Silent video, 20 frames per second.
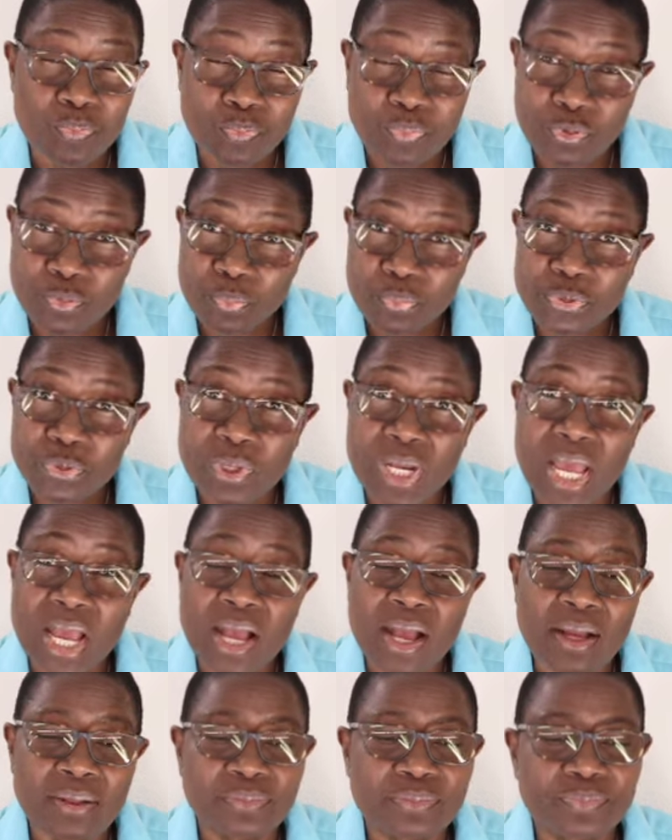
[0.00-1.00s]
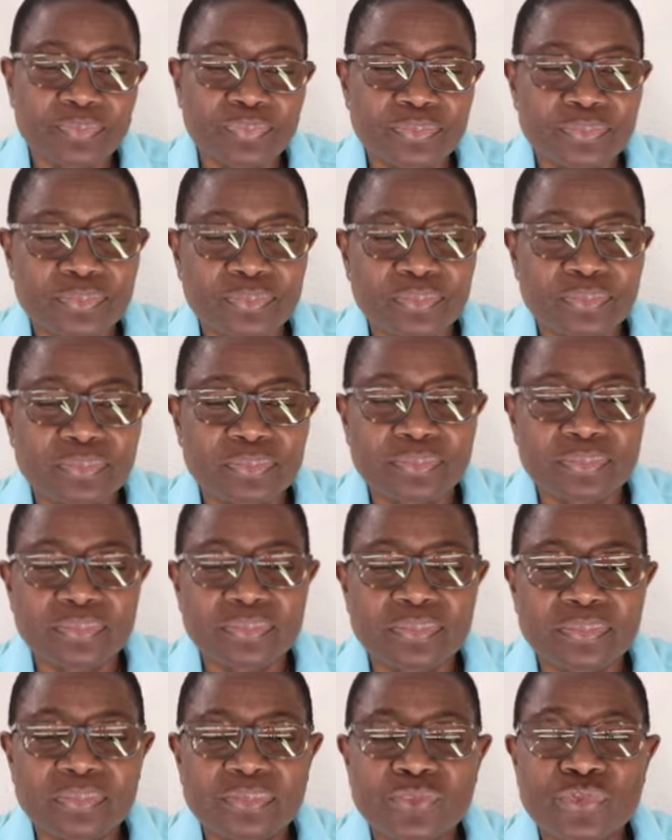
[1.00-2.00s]
popular
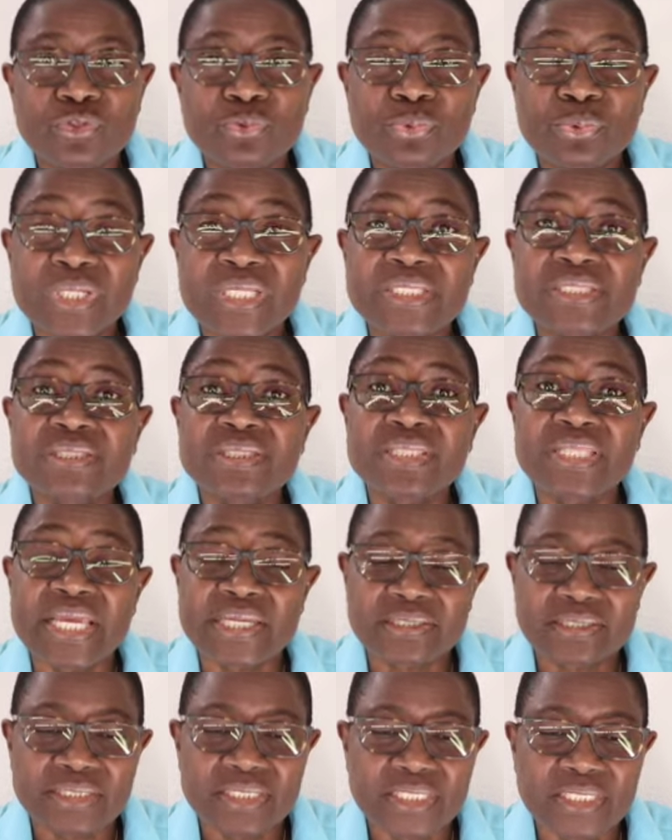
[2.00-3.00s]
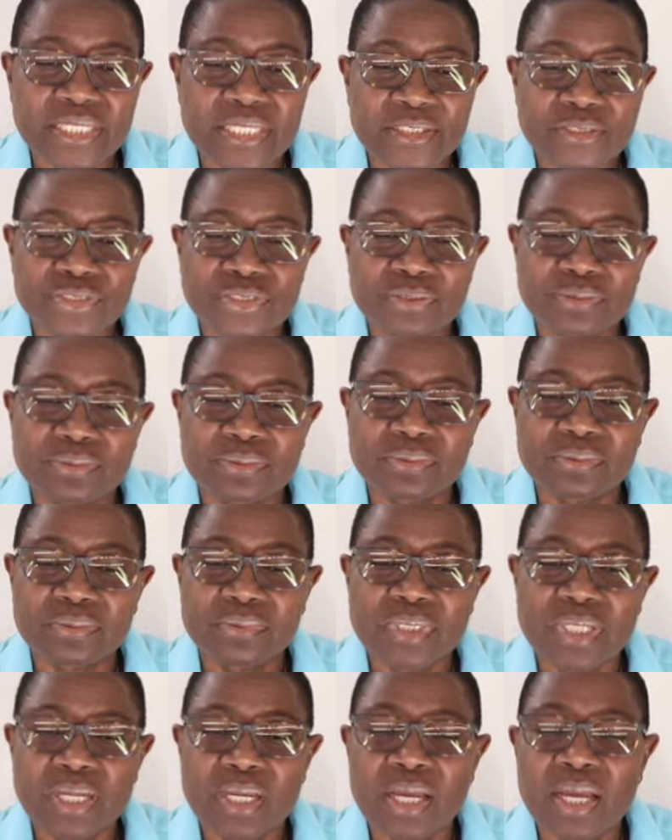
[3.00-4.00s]
tourist destination,
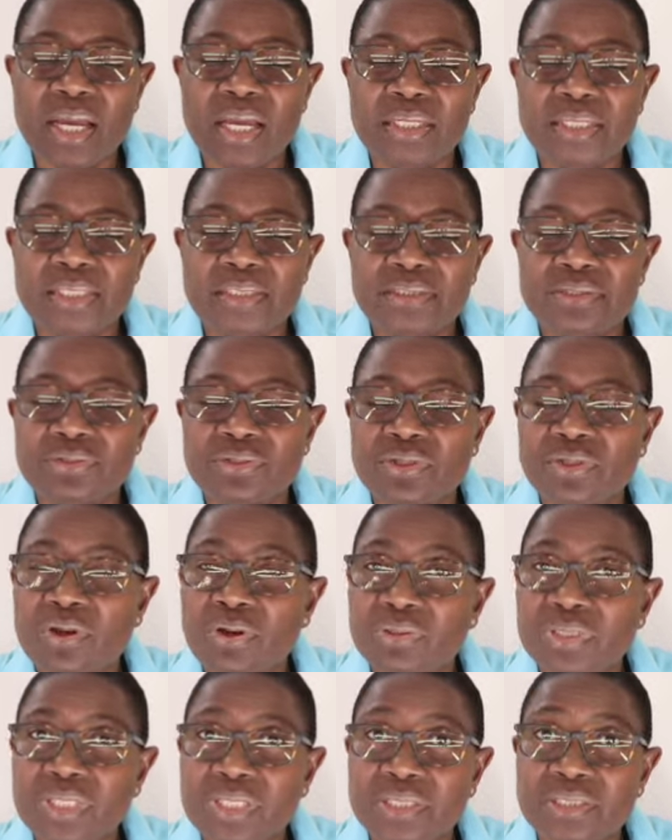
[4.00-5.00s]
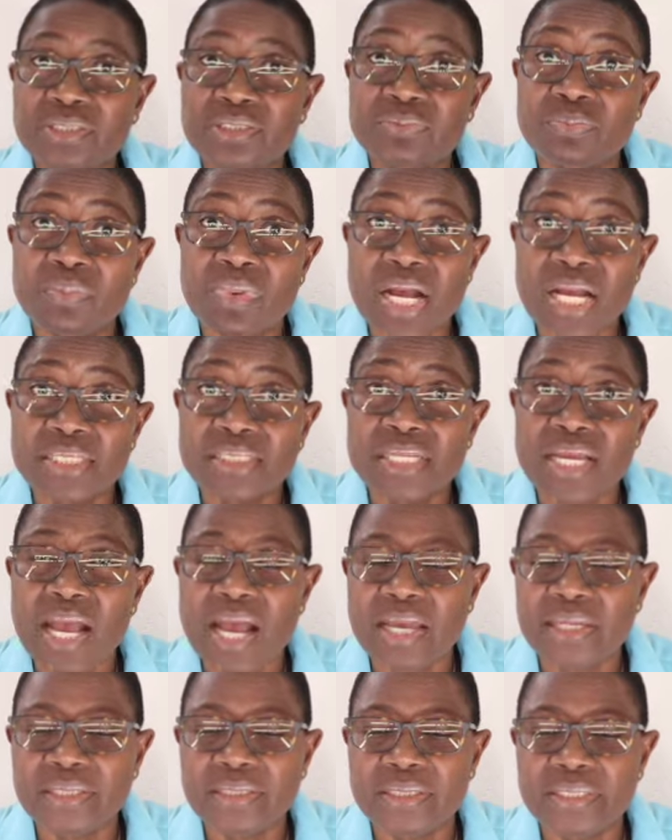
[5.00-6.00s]
and it's not a smart
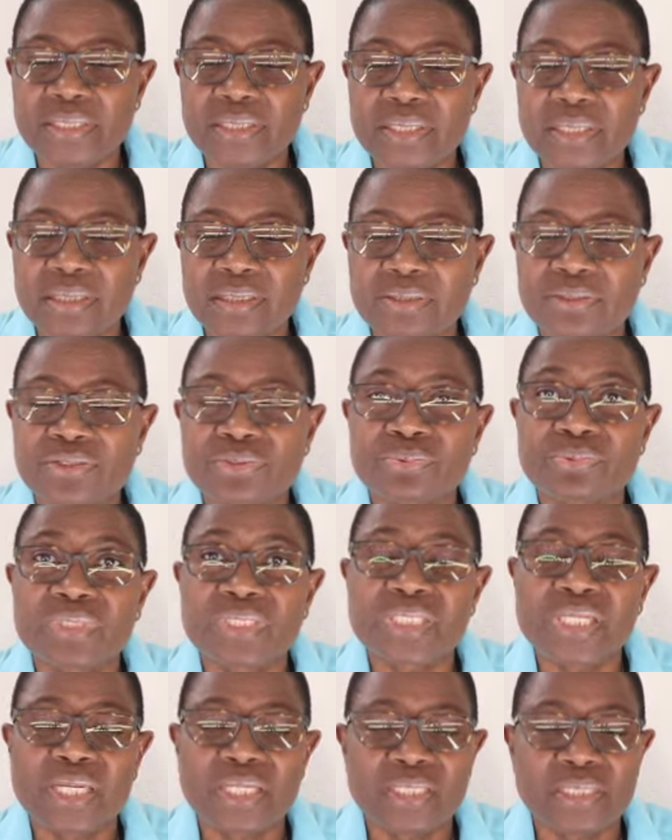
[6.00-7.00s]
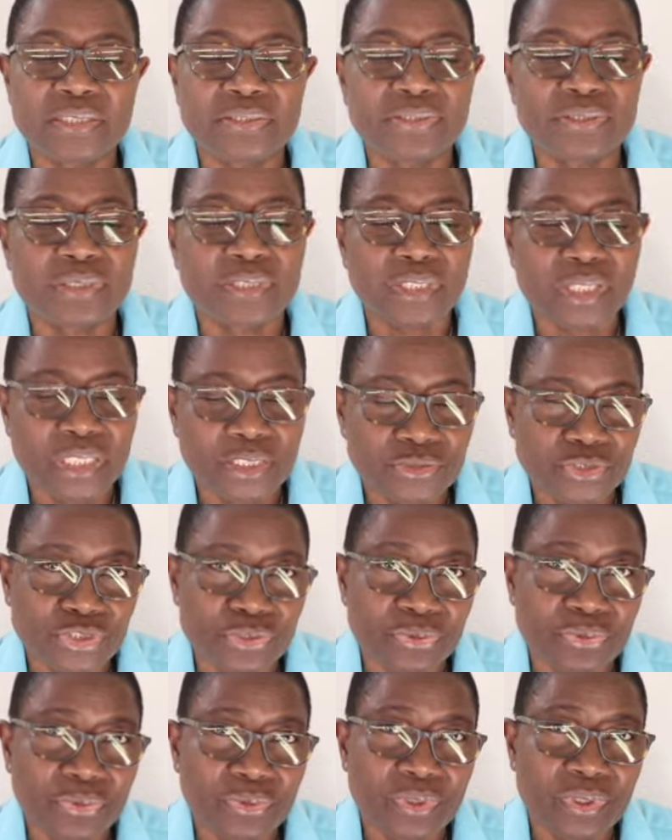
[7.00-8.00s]
idea to tell a
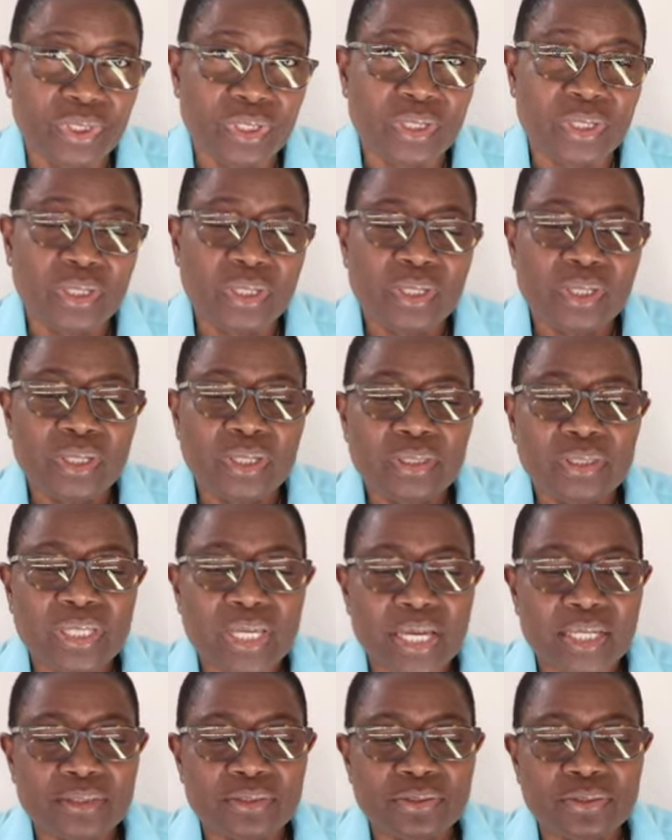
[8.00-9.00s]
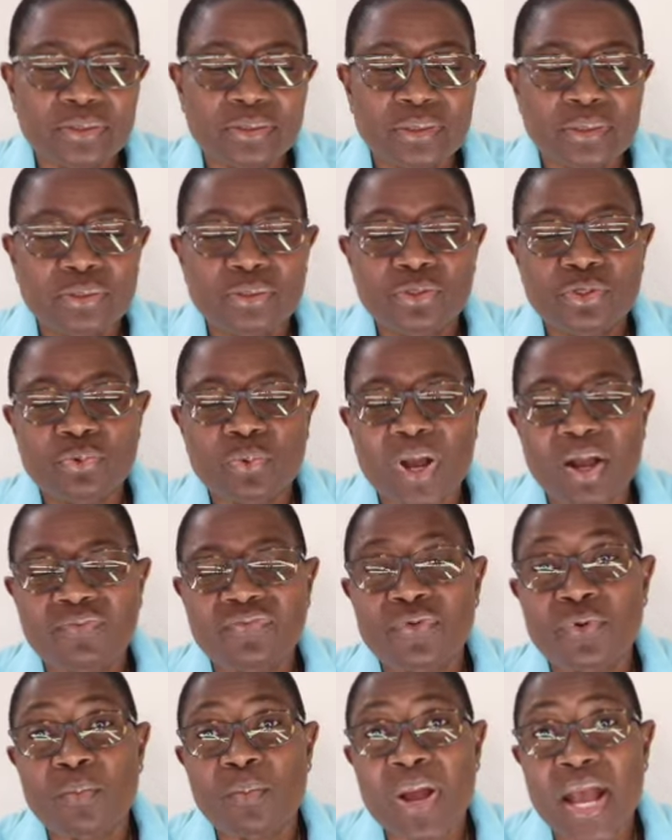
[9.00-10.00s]
stranger that you are
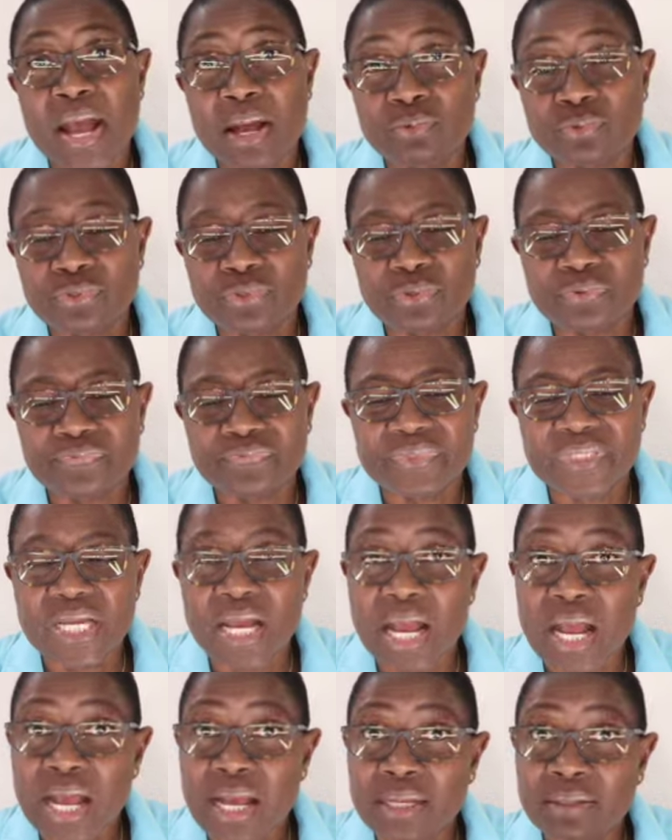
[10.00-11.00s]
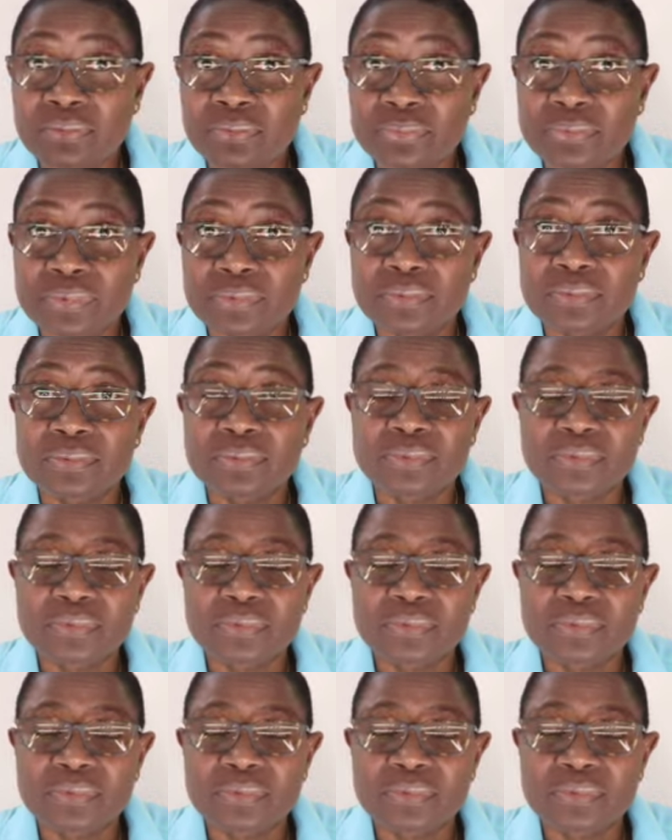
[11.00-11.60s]
from out of town